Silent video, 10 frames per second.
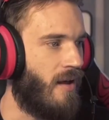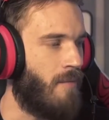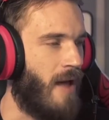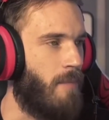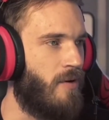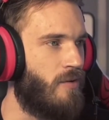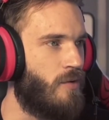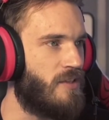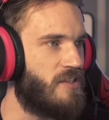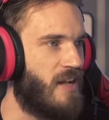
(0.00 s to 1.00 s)
I'm happy to do
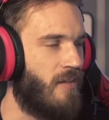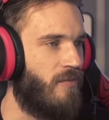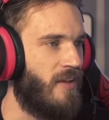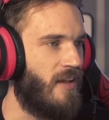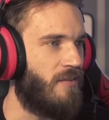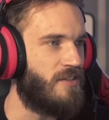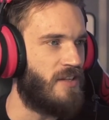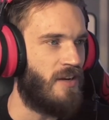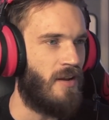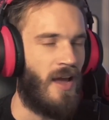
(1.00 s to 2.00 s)
a selfie if it's
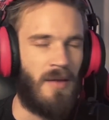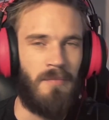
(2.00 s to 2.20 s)
at a